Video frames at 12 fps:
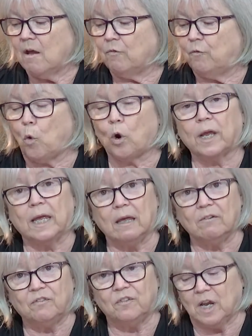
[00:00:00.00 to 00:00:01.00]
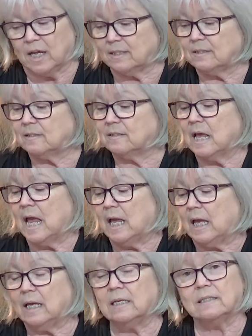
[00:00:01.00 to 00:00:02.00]
Forgiveness
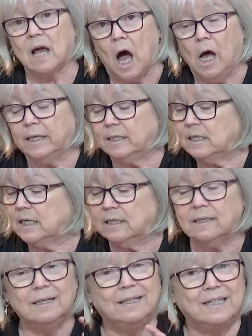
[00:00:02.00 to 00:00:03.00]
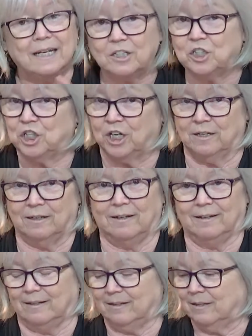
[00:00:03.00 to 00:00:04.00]
is unconditional,